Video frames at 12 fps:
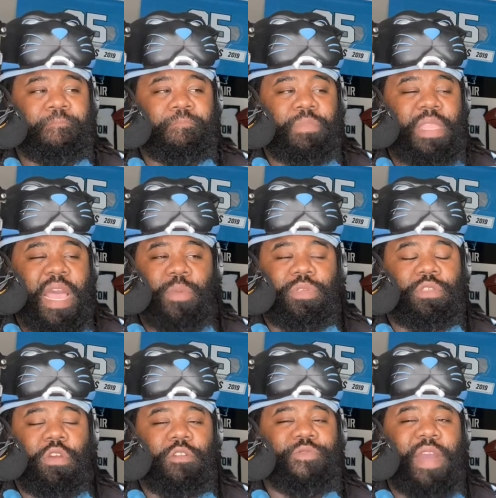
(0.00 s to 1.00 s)
not with
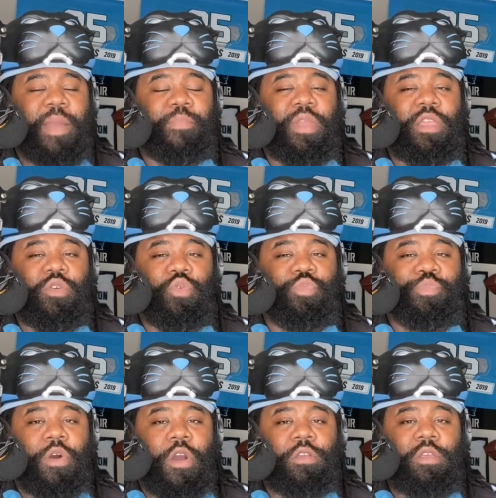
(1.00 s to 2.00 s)
certified pre-used
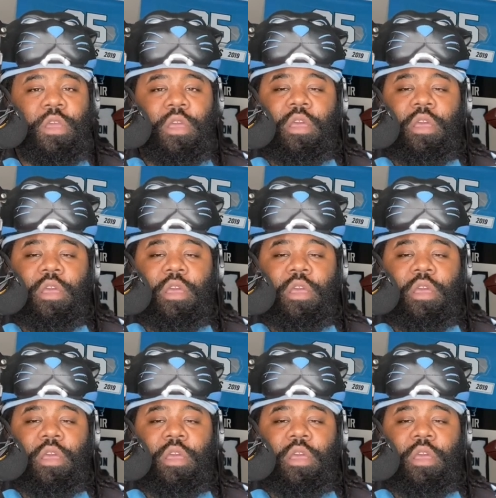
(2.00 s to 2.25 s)
parts,